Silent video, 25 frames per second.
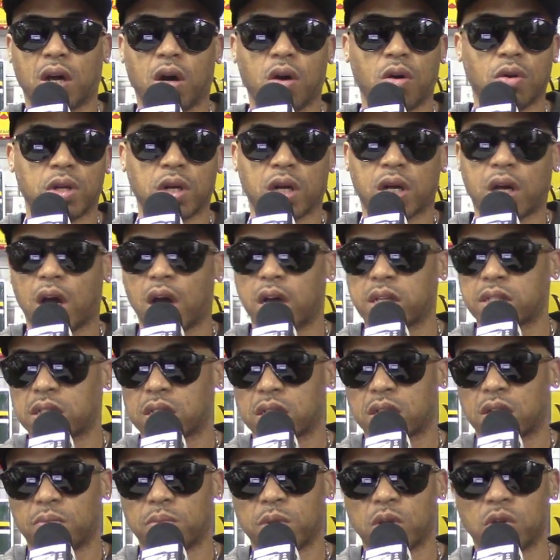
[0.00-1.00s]
oh, the
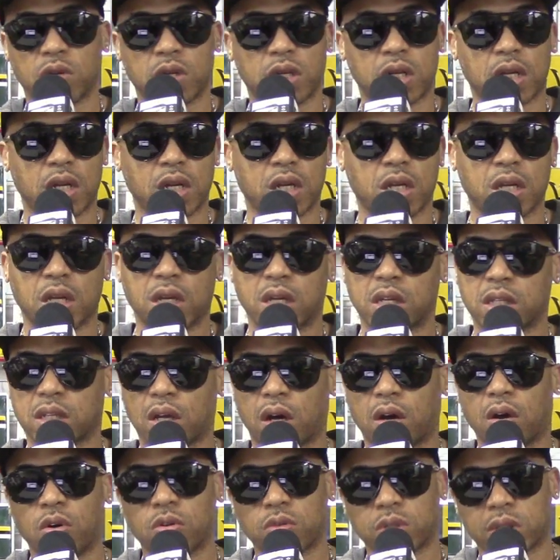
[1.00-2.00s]
conscious community,
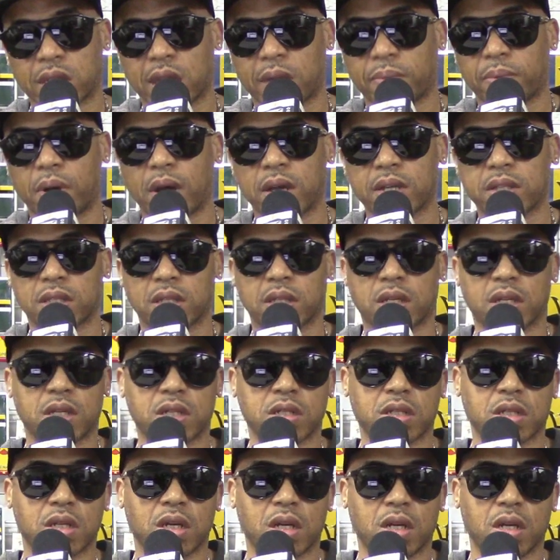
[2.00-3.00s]
the Hotep
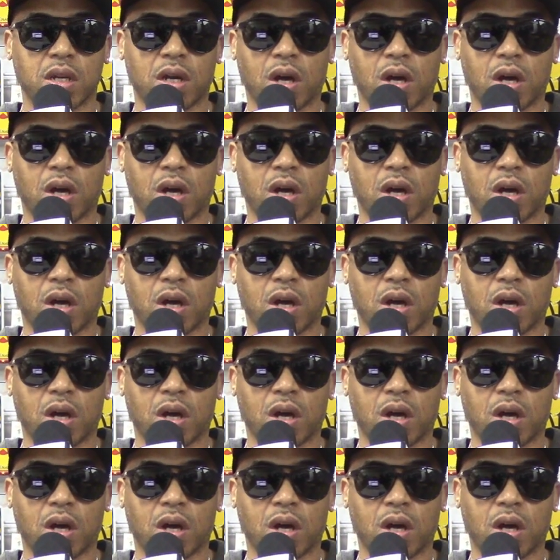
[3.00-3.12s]
hustlers,